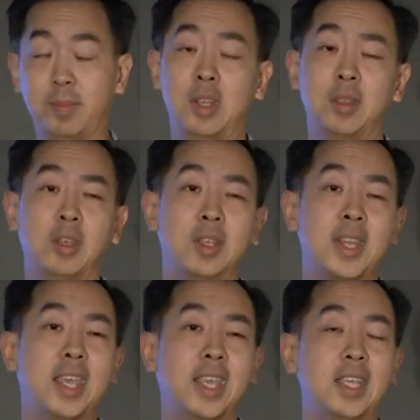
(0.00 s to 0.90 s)
in
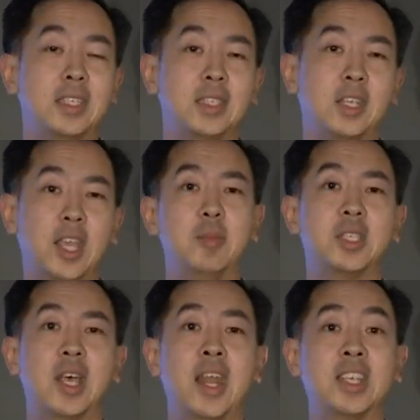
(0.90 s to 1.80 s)
that case,
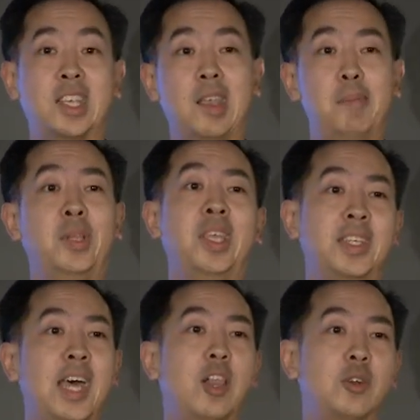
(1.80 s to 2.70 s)
Amazon has like $1
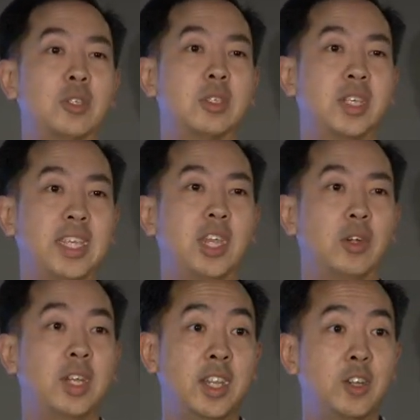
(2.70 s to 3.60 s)
billion a
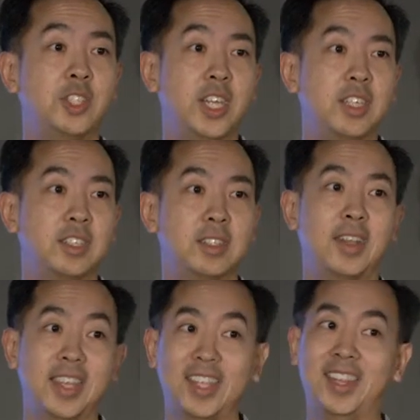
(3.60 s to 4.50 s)
year in interchange.
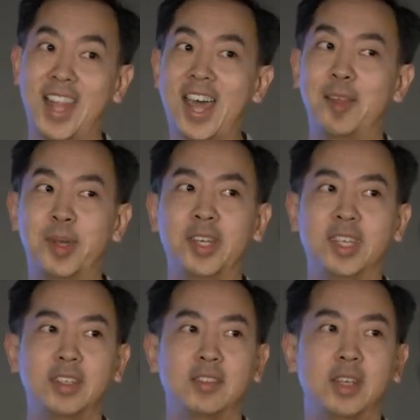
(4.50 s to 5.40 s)
That's a lot of
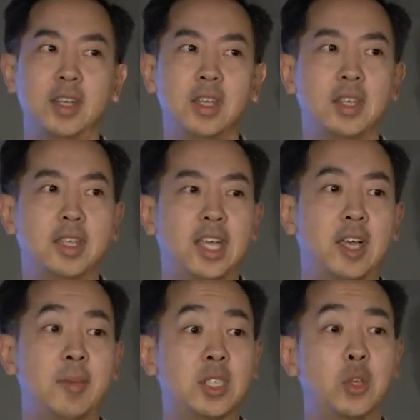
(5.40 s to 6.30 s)
money, right?
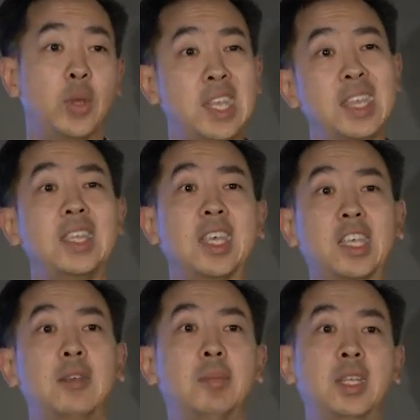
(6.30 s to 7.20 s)
And so anything
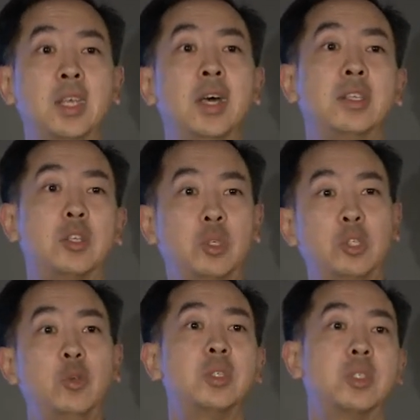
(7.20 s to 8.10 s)
that can be done to
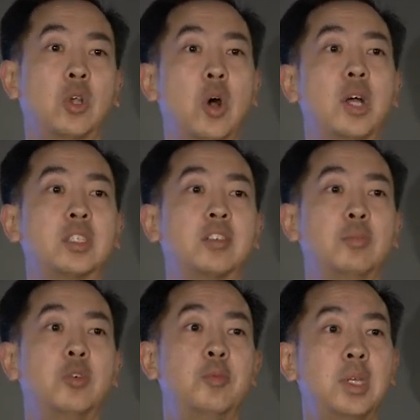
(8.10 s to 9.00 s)
reduce the cost of
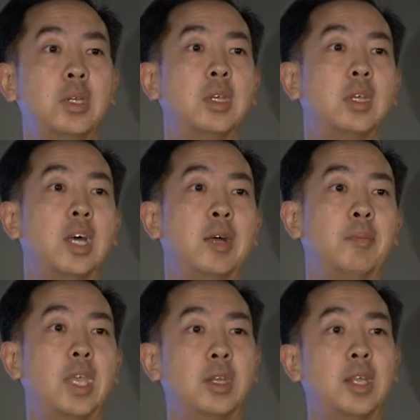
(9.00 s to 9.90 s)
movement
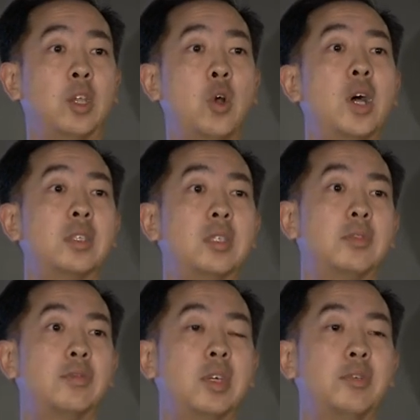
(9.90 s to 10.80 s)
and then the cost
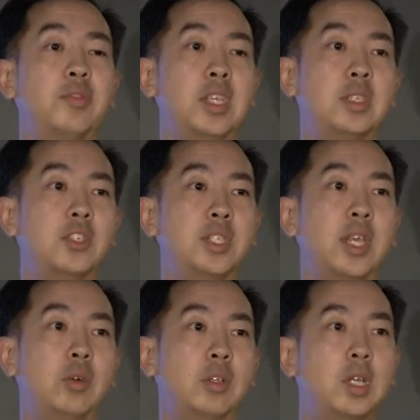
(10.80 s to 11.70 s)
of fees in
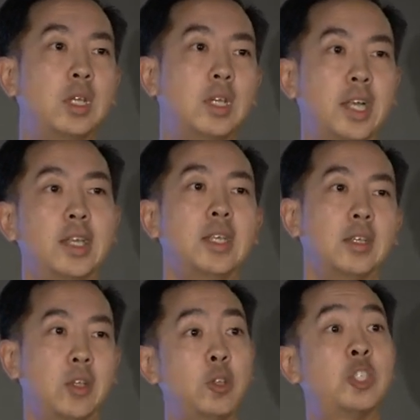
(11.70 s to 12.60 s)
general
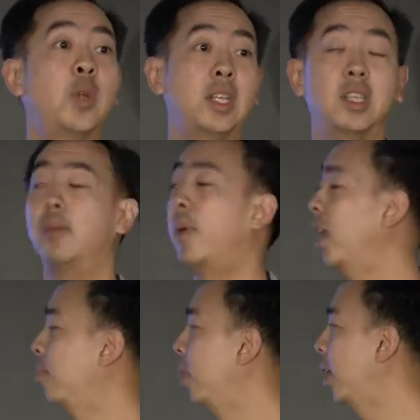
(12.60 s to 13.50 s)
goes straight to the
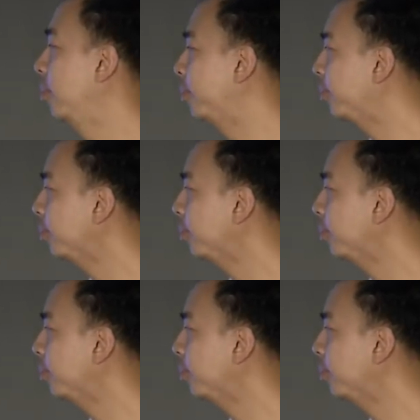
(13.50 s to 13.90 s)
bottom line.